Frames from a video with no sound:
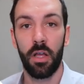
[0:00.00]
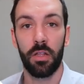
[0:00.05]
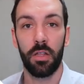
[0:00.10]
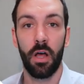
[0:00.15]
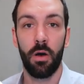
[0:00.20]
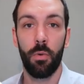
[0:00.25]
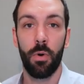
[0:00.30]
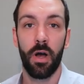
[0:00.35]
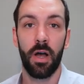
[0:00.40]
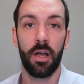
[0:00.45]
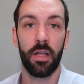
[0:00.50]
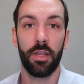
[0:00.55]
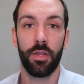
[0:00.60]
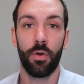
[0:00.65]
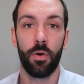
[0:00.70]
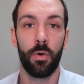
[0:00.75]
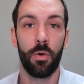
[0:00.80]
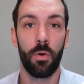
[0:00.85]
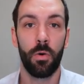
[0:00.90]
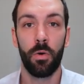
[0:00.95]
lower
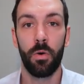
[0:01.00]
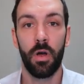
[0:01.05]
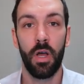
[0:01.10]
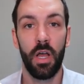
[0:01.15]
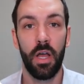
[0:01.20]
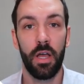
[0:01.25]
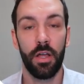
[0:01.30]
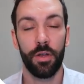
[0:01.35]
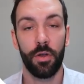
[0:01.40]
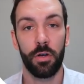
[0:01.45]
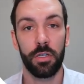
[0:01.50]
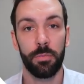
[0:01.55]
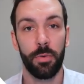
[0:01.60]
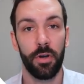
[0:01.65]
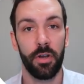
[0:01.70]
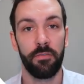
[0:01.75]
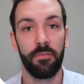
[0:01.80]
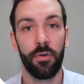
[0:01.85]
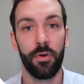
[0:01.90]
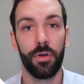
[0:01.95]
your cost
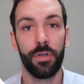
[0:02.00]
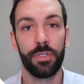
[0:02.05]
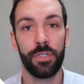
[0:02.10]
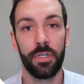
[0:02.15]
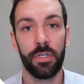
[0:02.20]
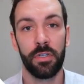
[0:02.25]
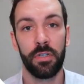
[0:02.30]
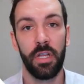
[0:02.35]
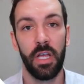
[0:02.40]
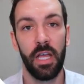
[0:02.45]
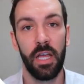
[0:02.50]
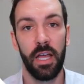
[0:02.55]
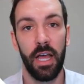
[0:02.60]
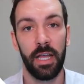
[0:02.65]
per conversion,